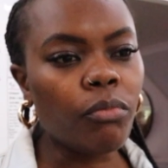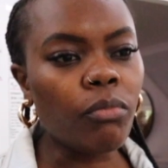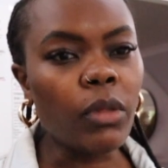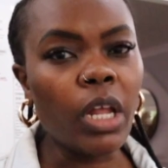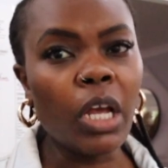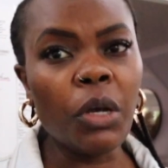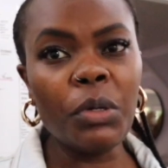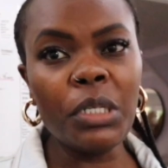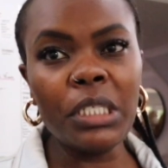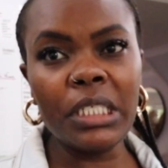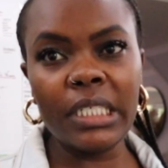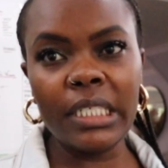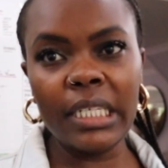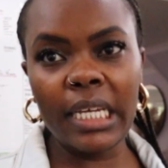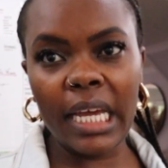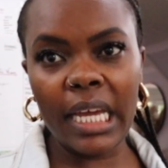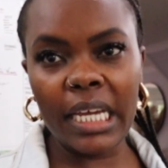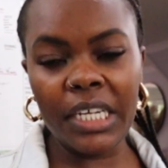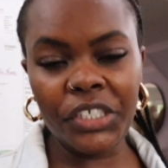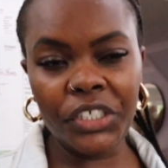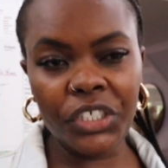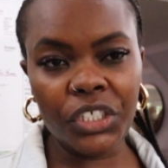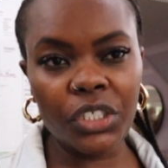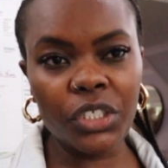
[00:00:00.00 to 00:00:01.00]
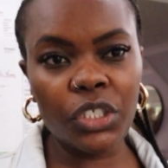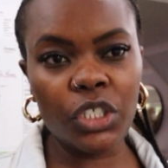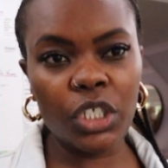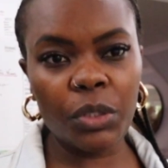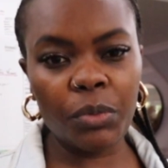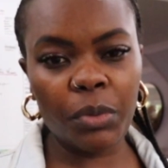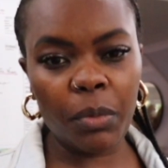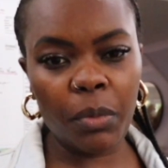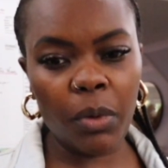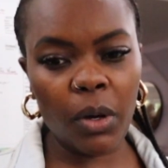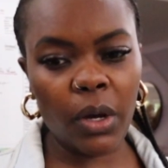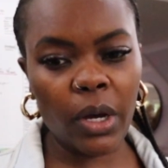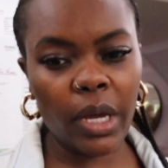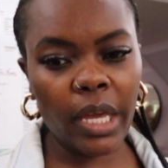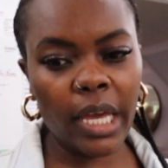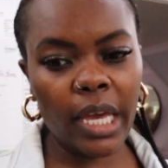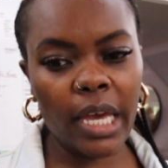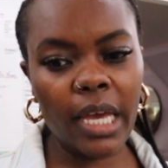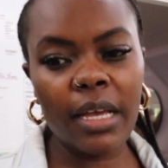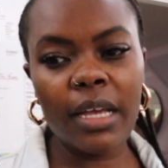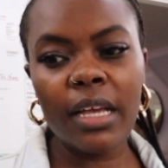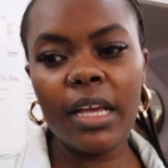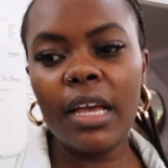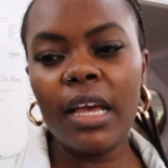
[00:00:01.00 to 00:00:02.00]
I went to the Asian
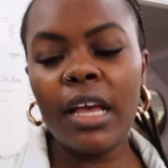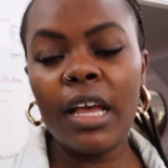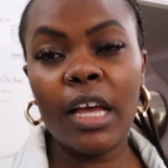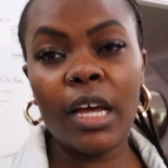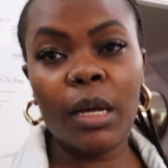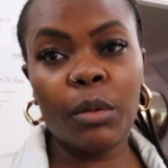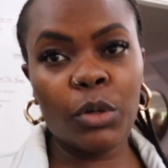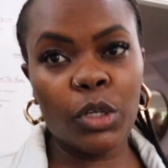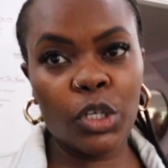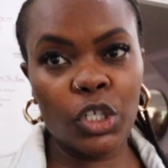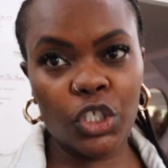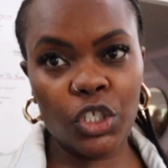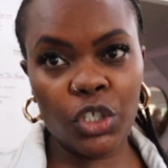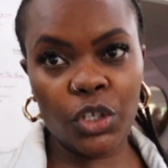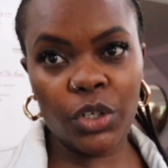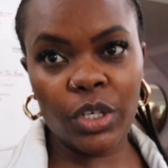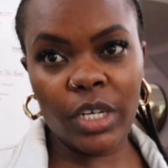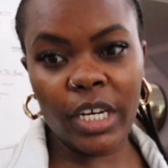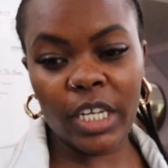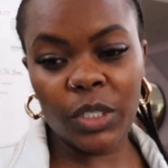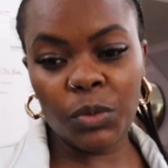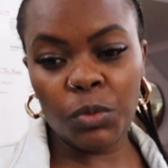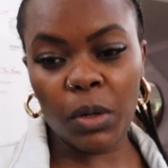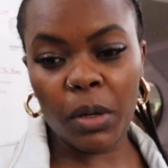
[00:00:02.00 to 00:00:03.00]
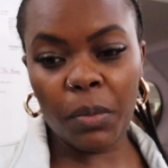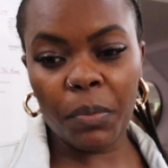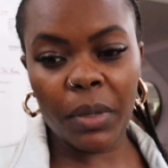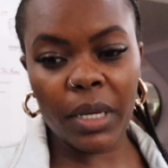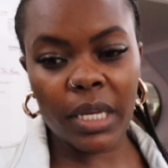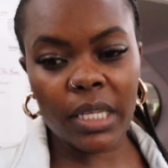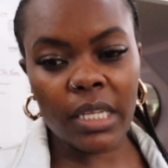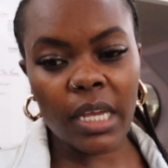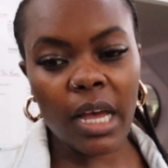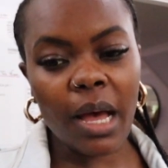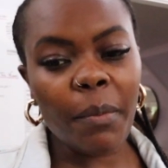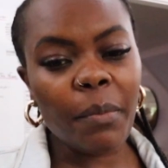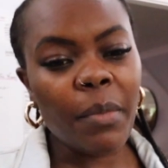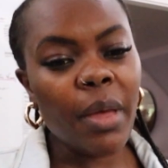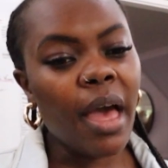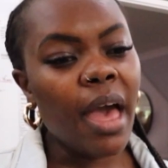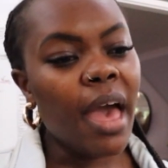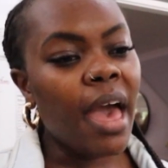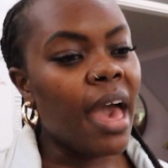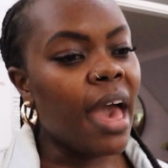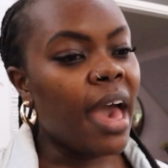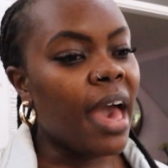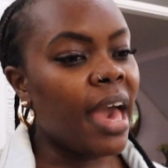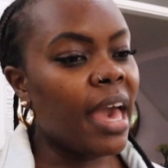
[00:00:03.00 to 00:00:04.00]
supermarket. I'm going to show you guys what I picked up.
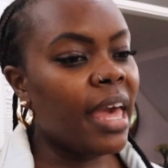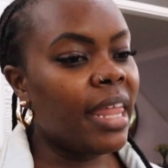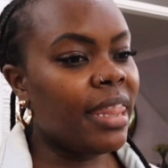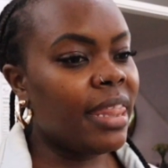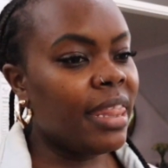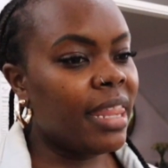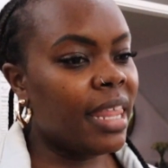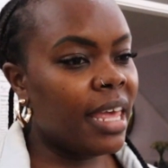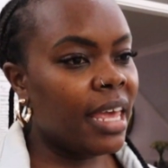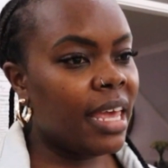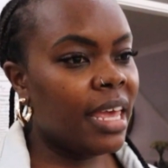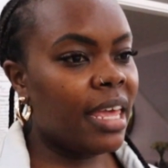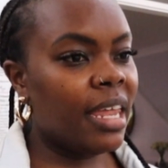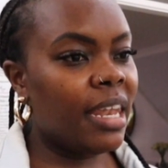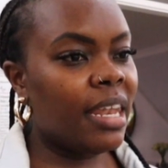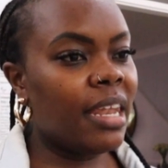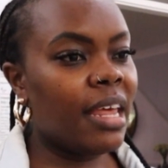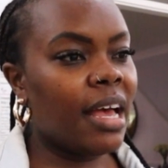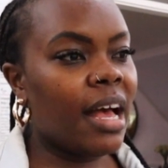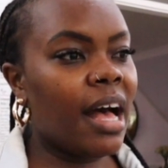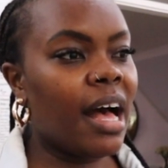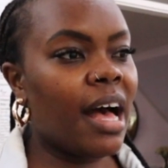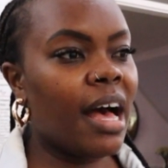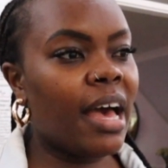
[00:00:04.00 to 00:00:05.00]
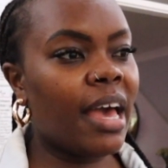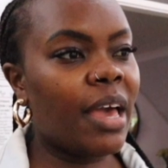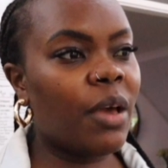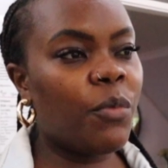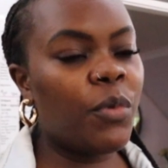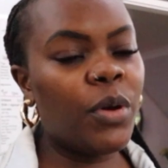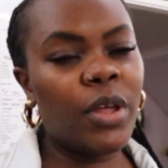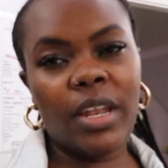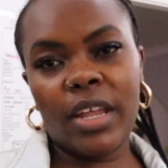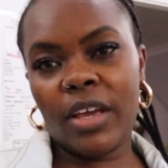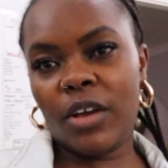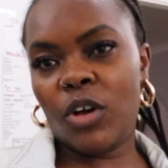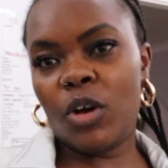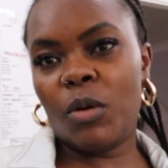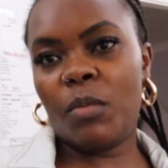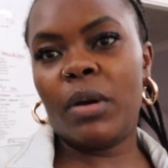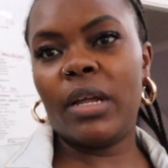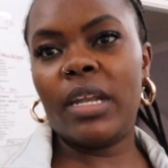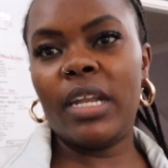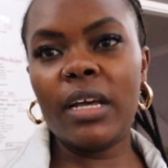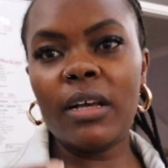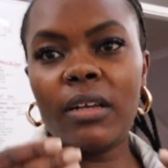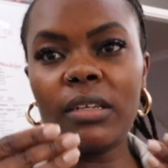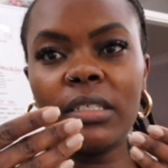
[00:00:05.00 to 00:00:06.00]
And then I went and got my
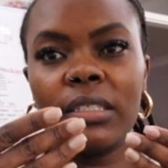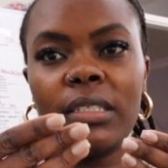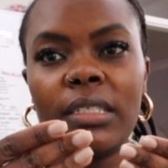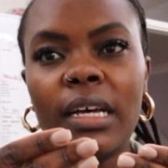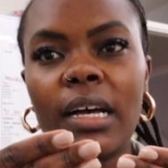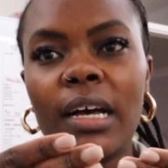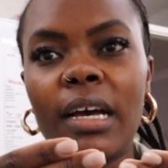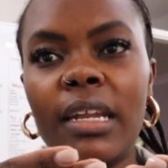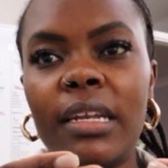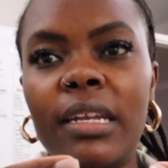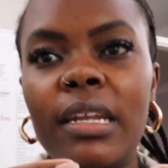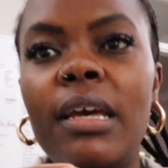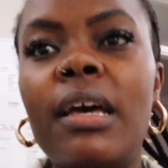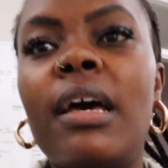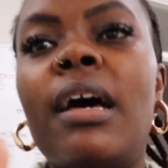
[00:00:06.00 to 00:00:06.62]
nails done.